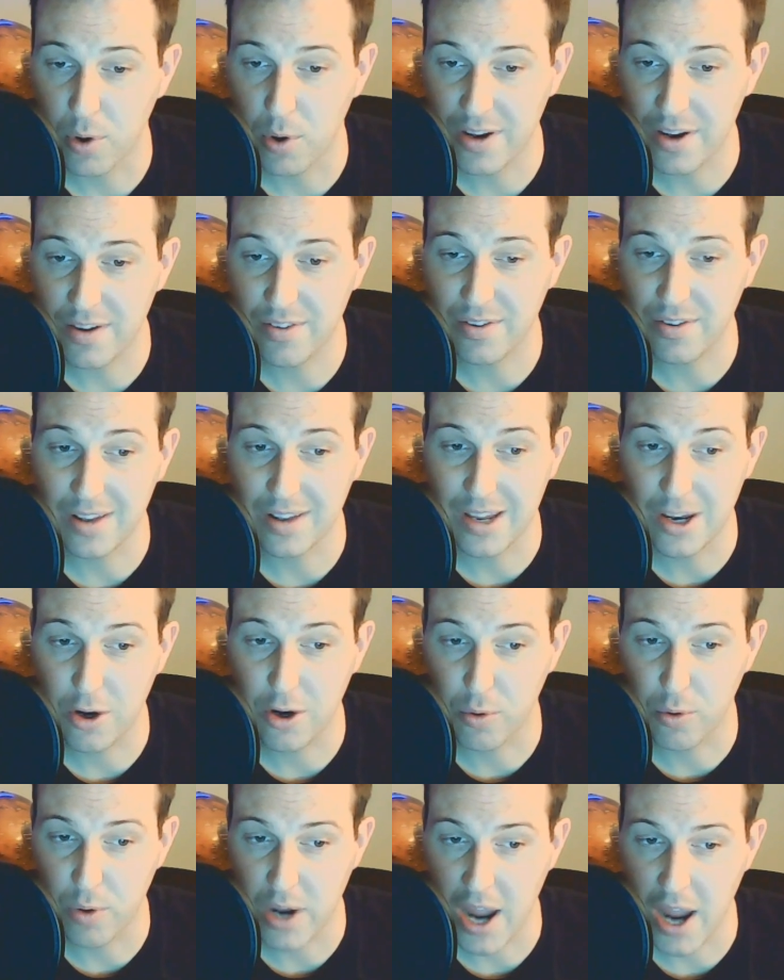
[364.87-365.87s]
easily
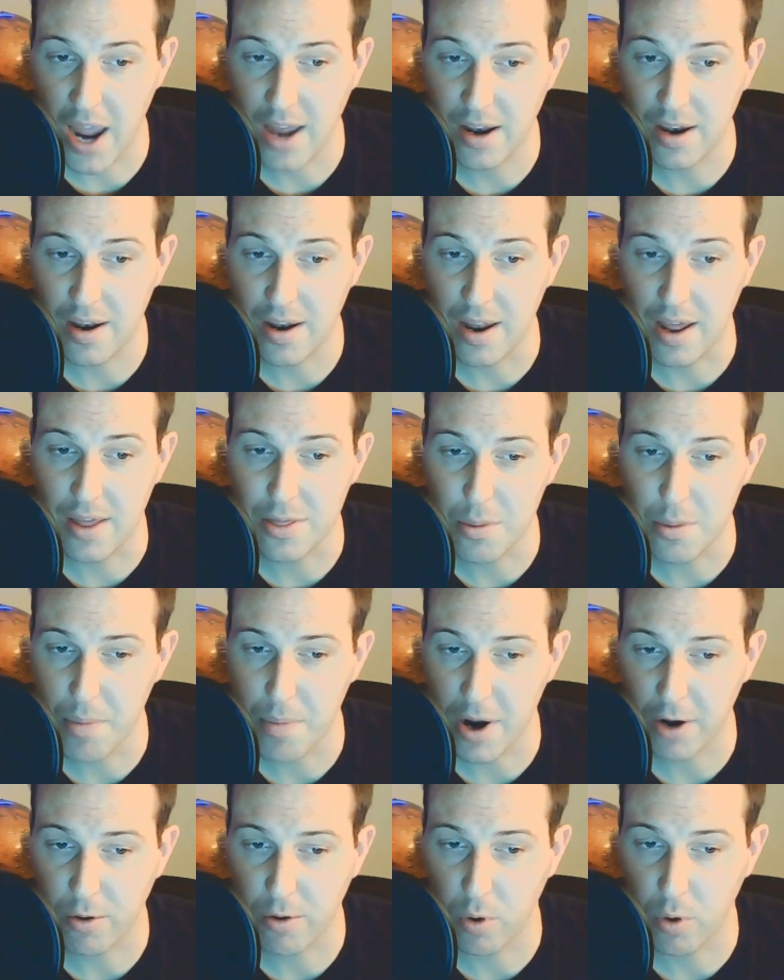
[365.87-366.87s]
created in the
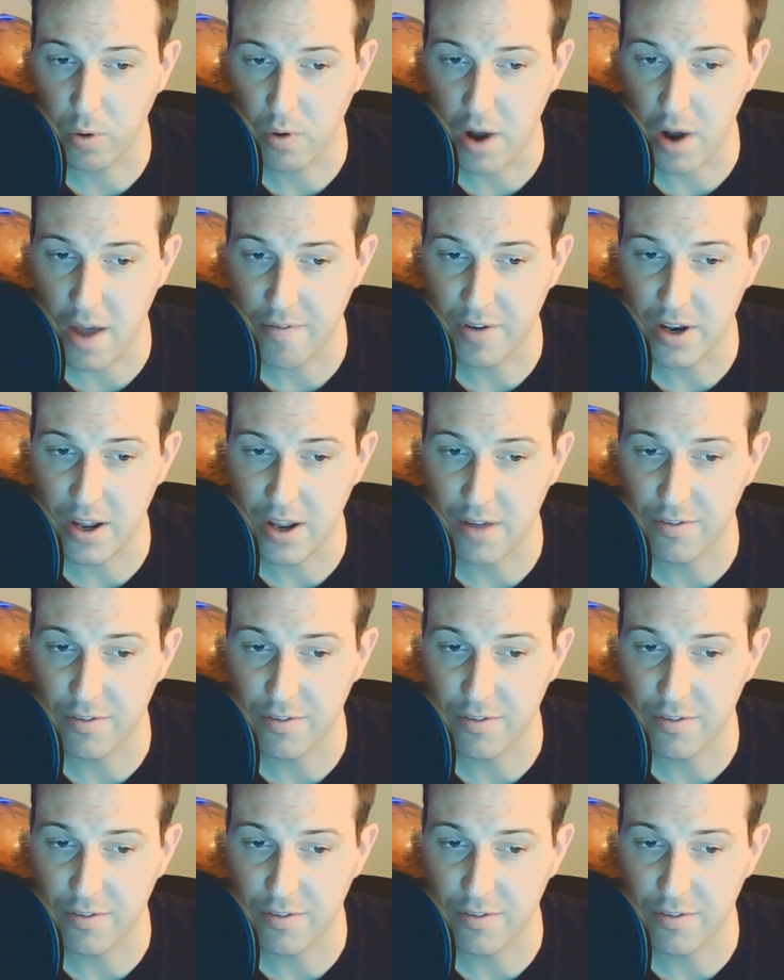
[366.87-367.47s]
microgravity of